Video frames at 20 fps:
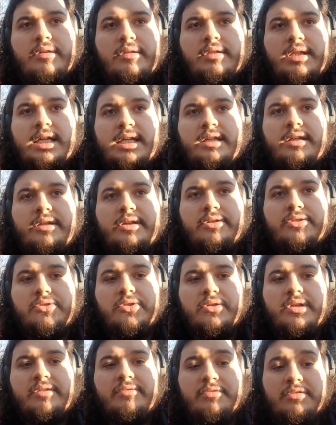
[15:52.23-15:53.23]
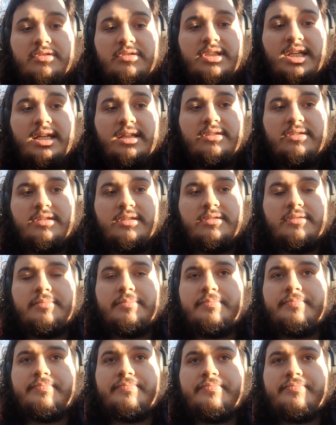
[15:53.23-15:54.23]
like Yozo even says that
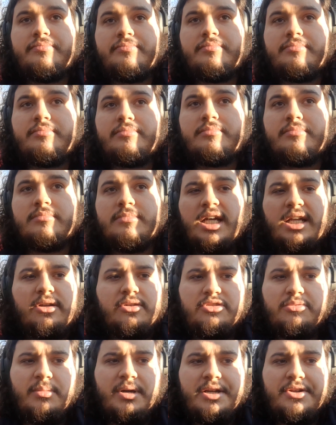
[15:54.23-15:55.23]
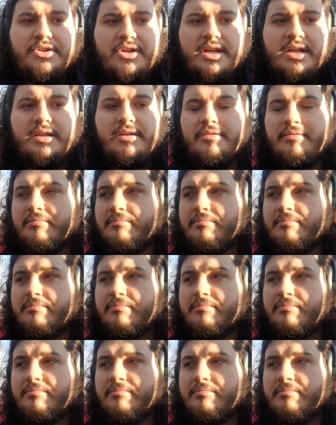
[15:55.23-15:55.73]
I lost my thread,